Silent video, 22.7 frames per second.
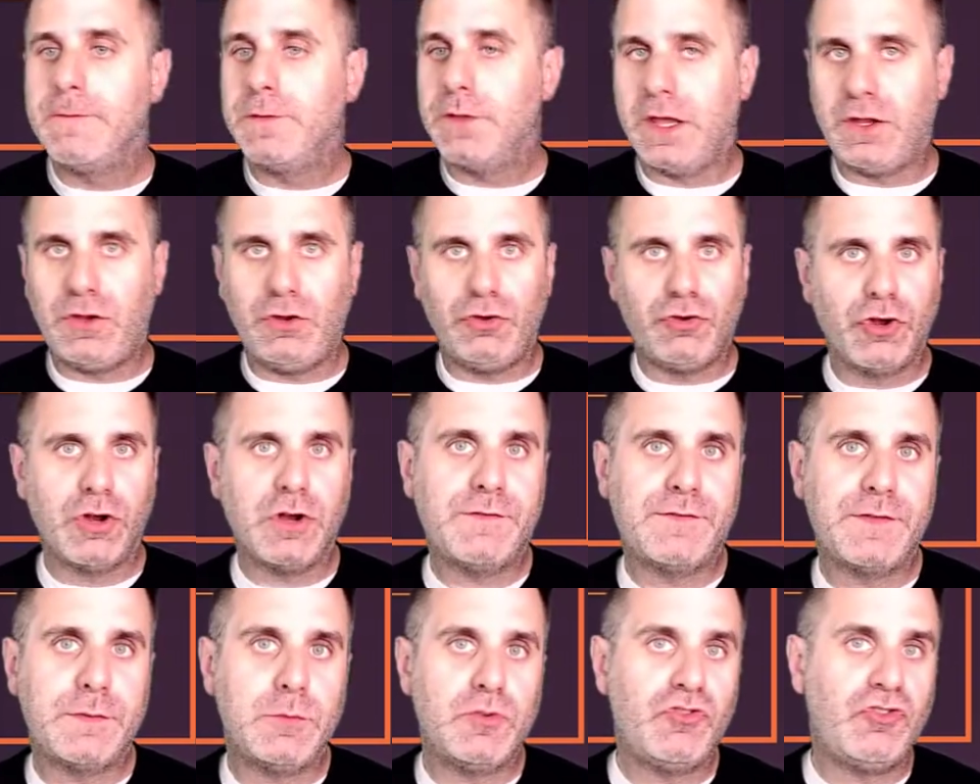Like you turn
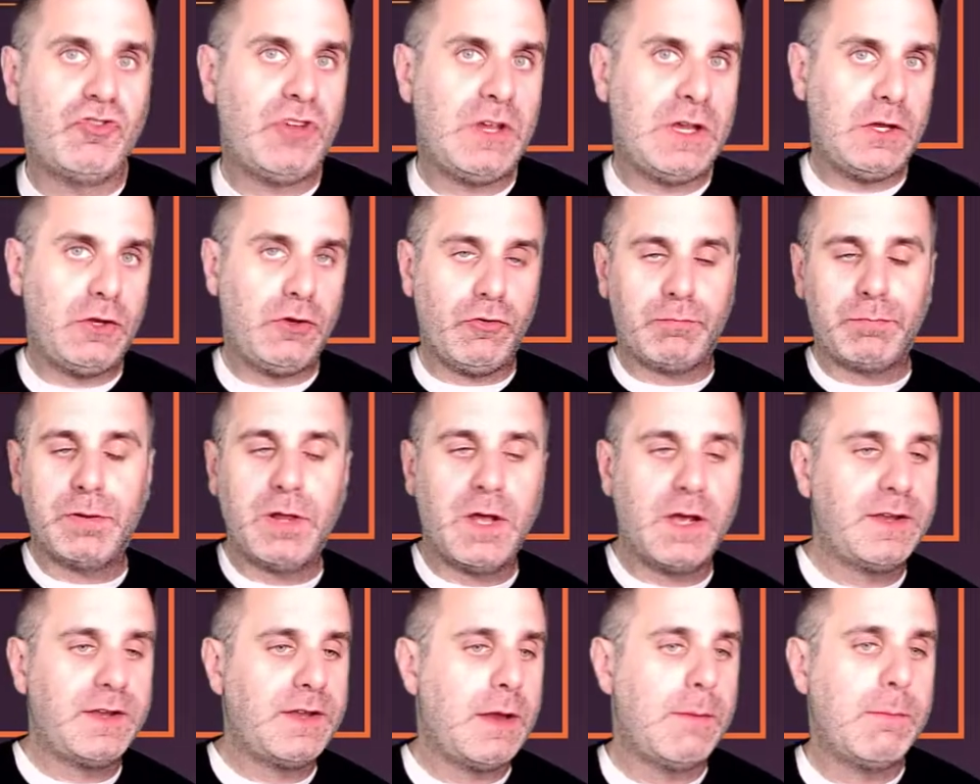off the machine, you've
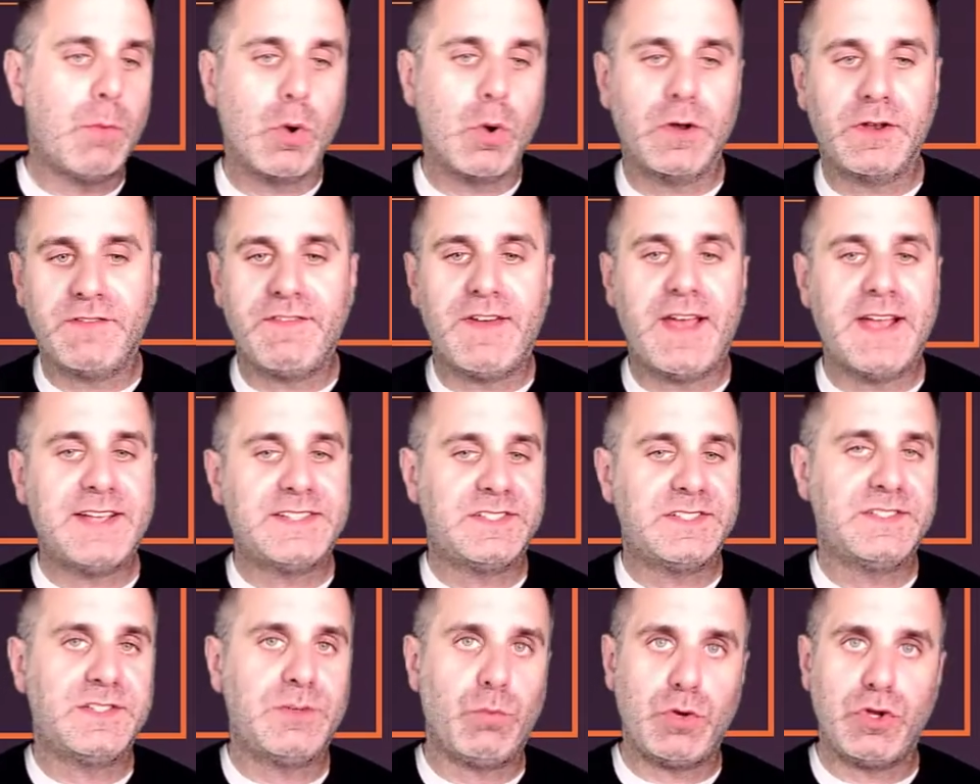plugged in more
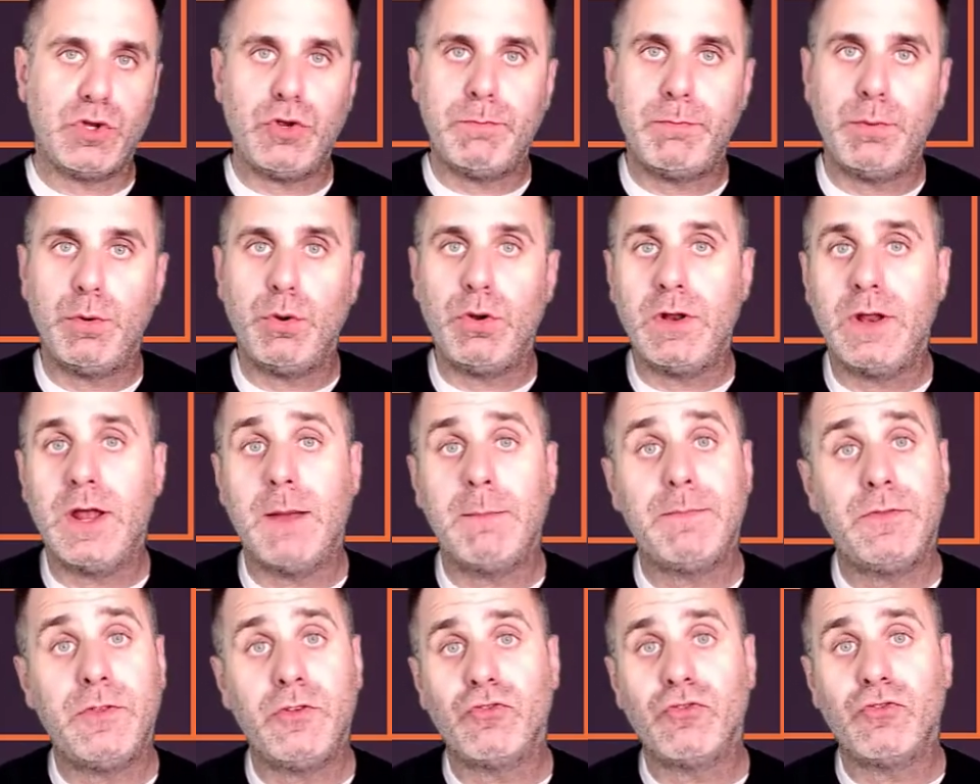devices, and when you boot it
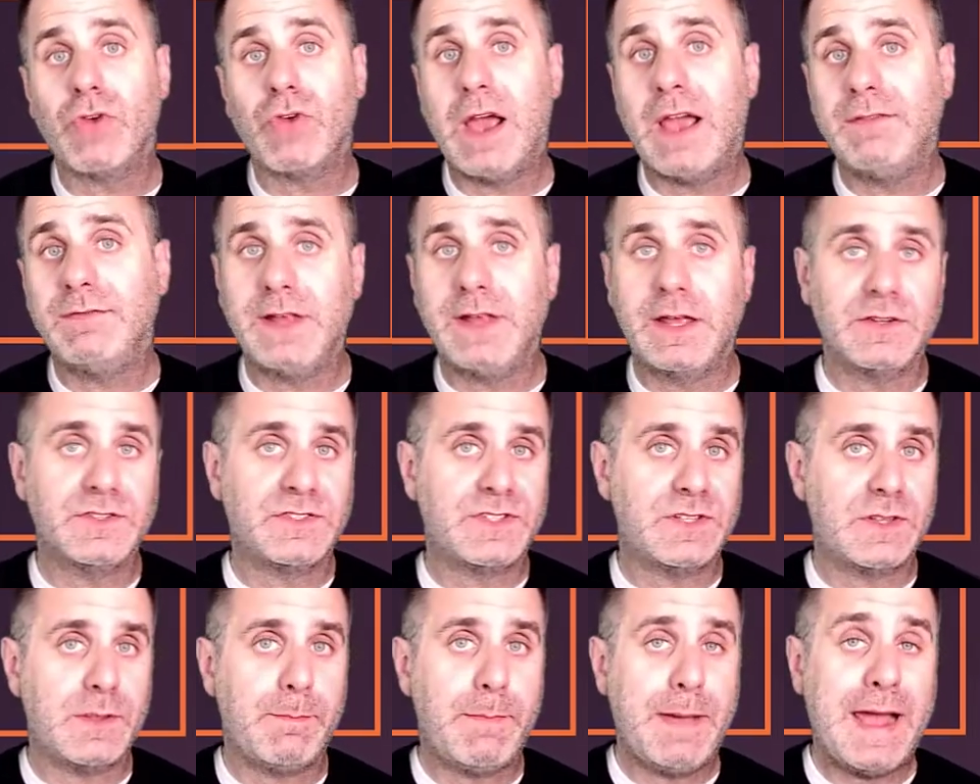up, the drive letters
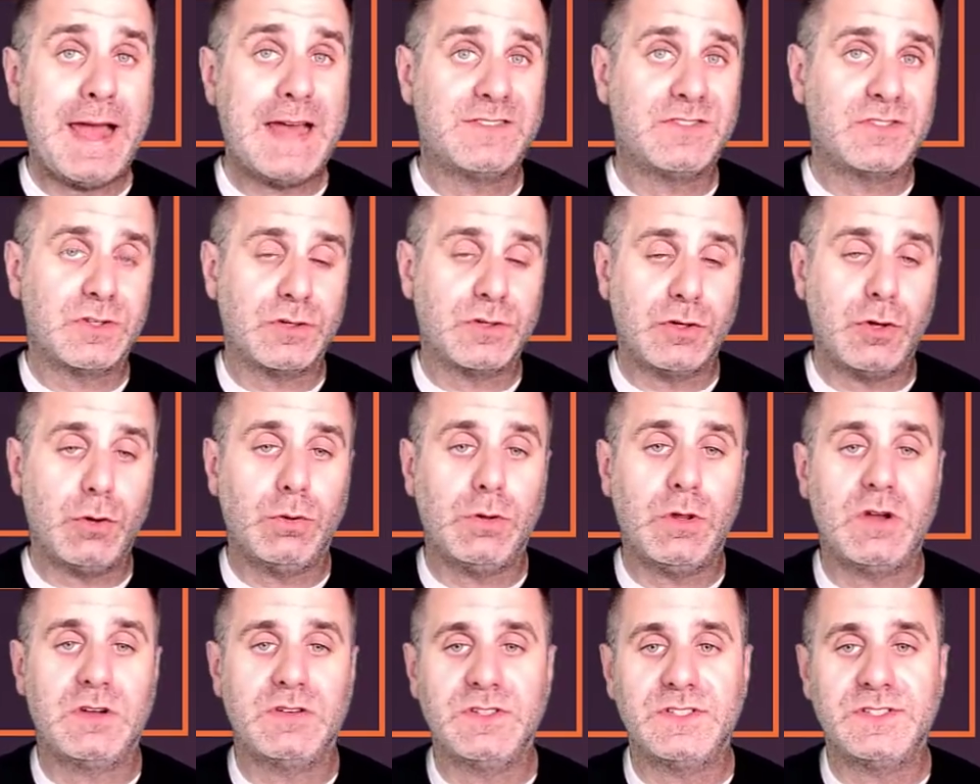and the paths are no
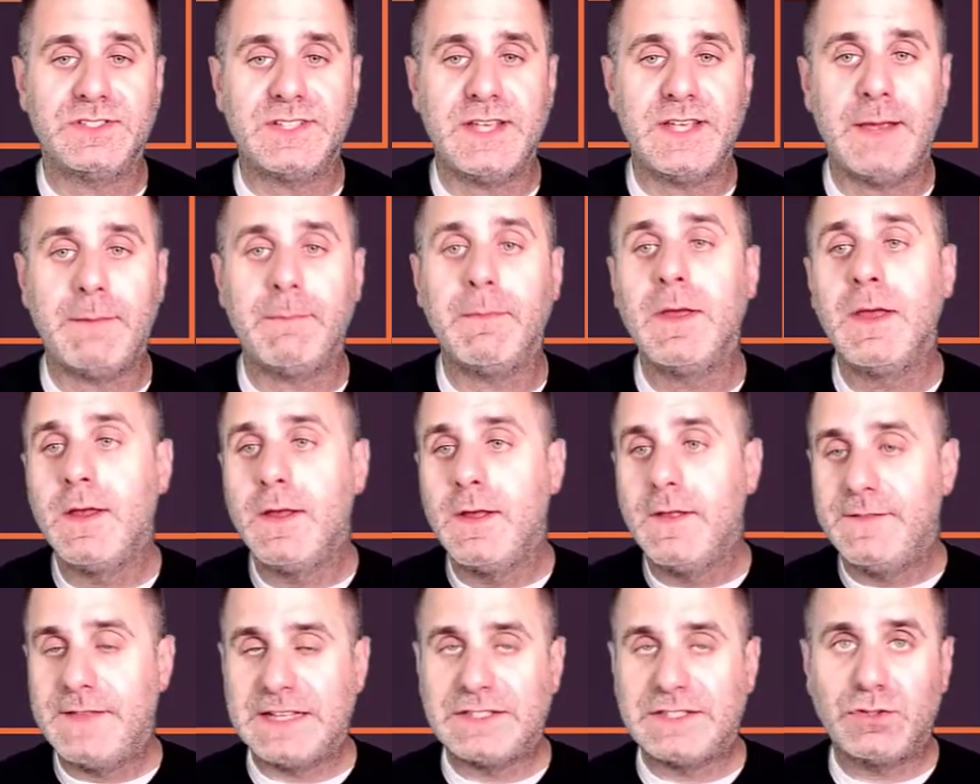longer the same.
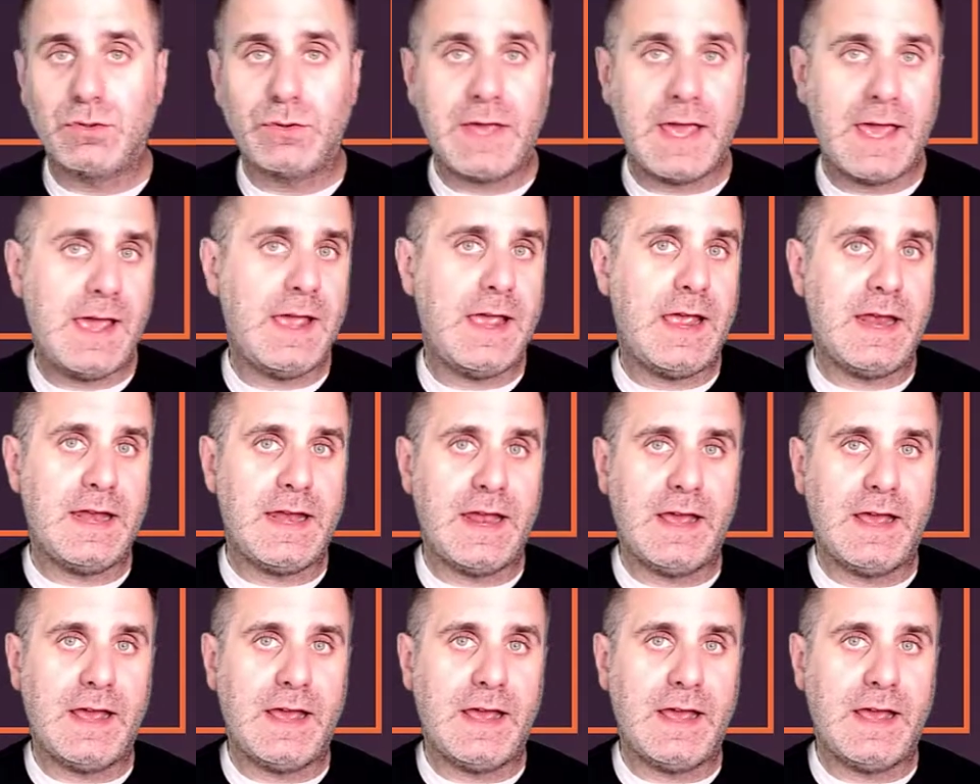That's okay. In